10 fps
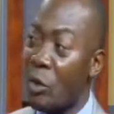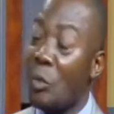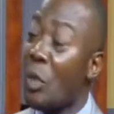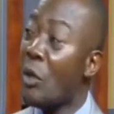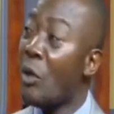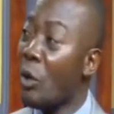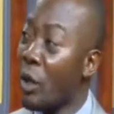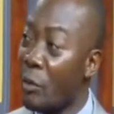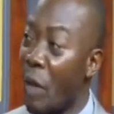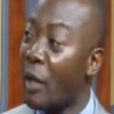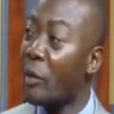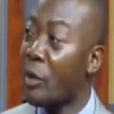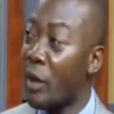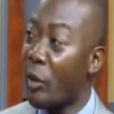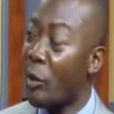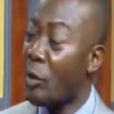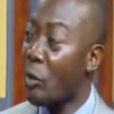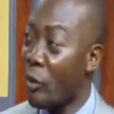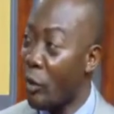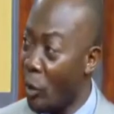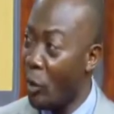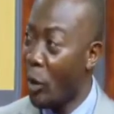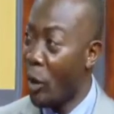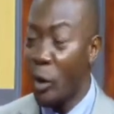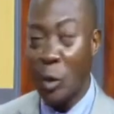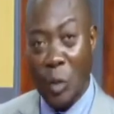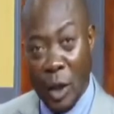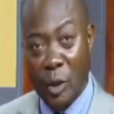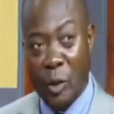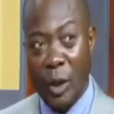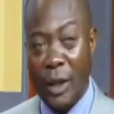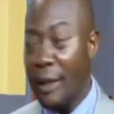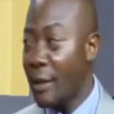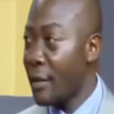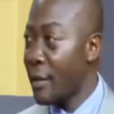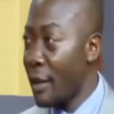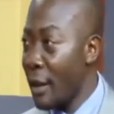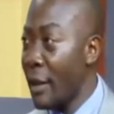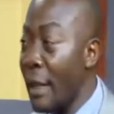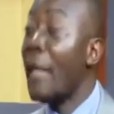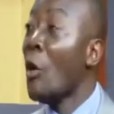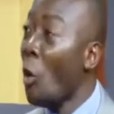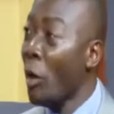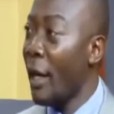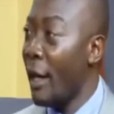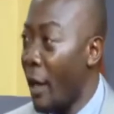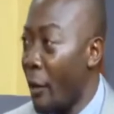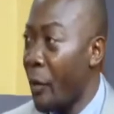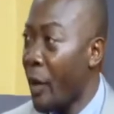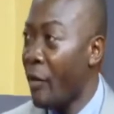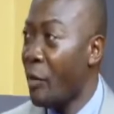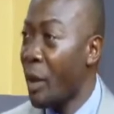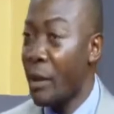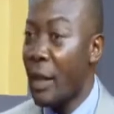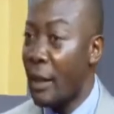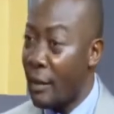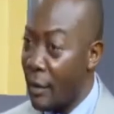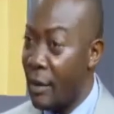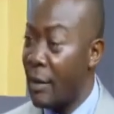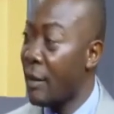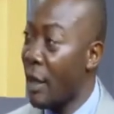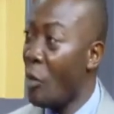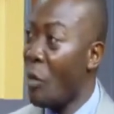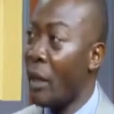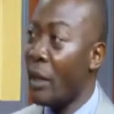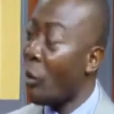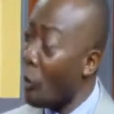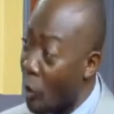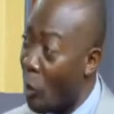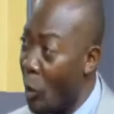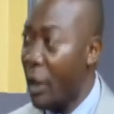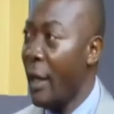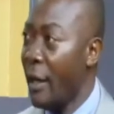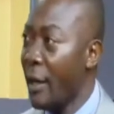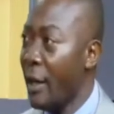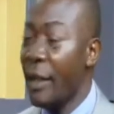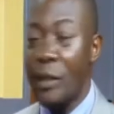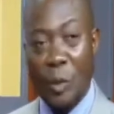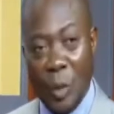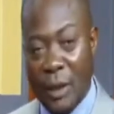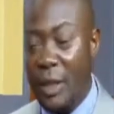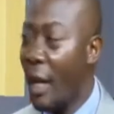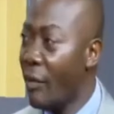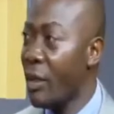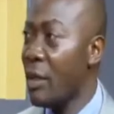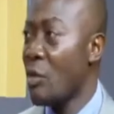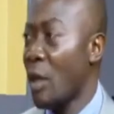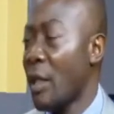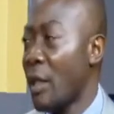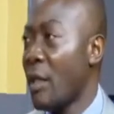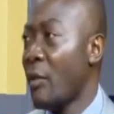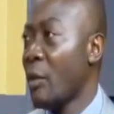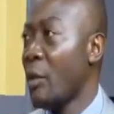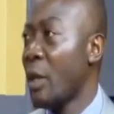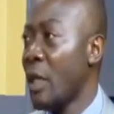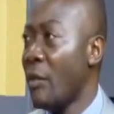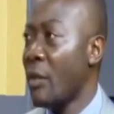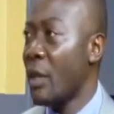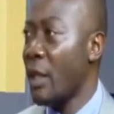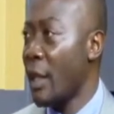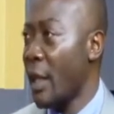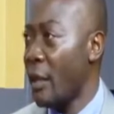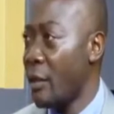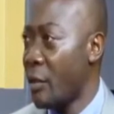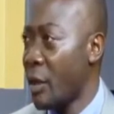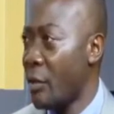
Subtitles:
be going back to the courts of law to make sure that they order now government, that it is now by court order that you must have these strategic food reserves in the country.